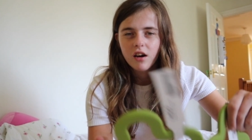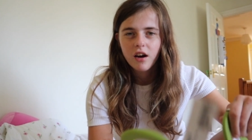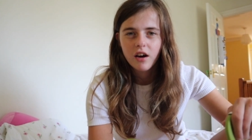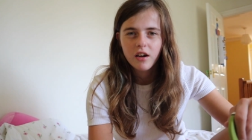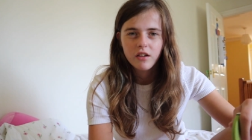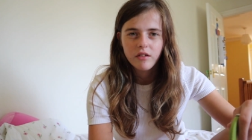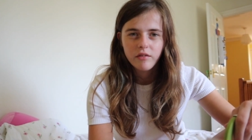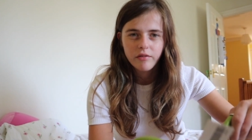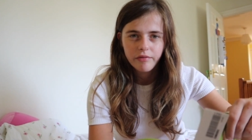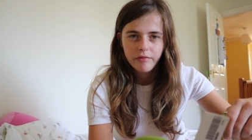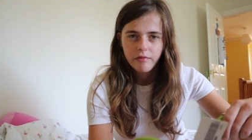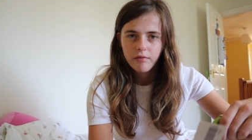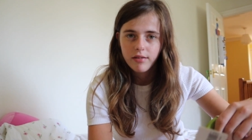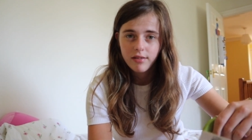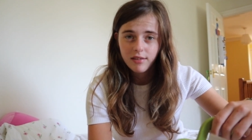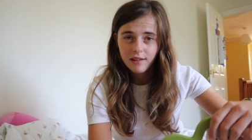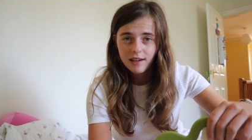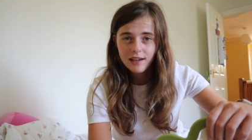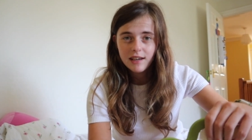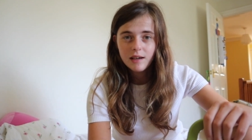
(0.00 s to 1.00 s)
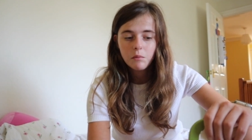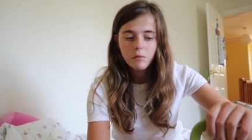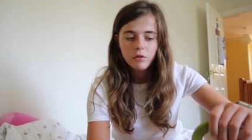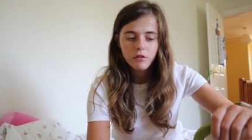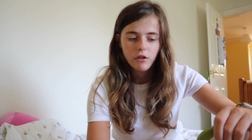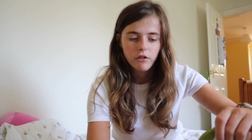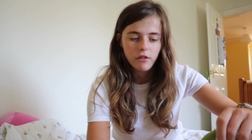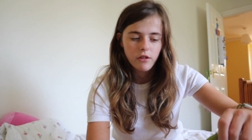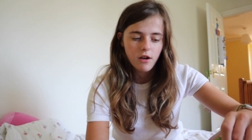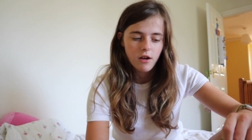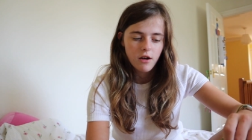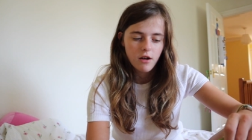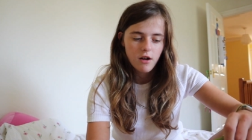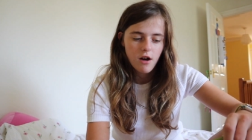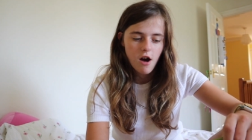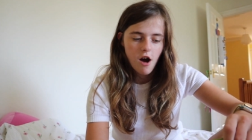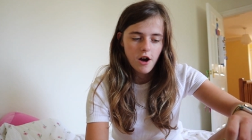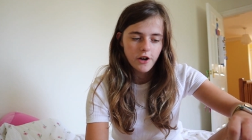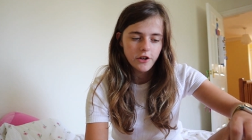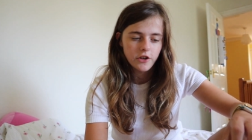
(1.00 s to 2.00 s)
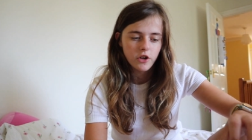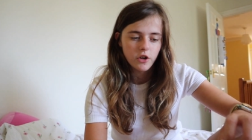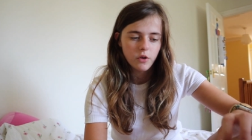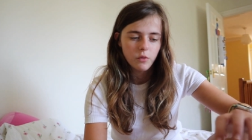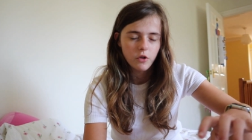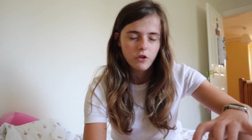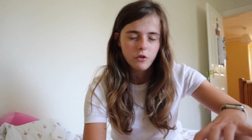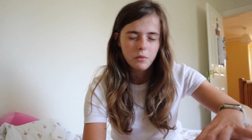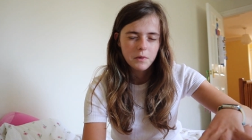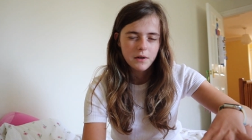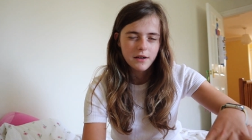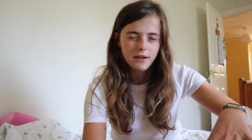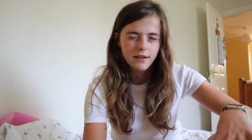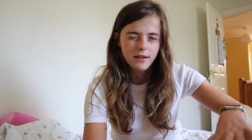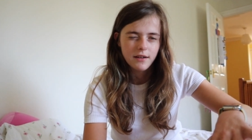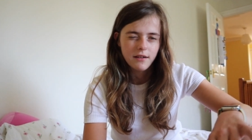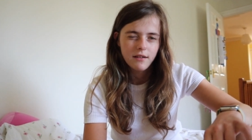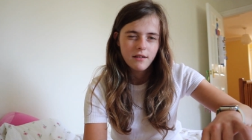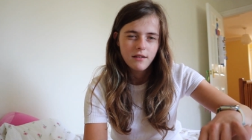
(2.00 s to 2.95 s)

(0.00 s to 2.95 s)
kind of theme so that I know what's mine.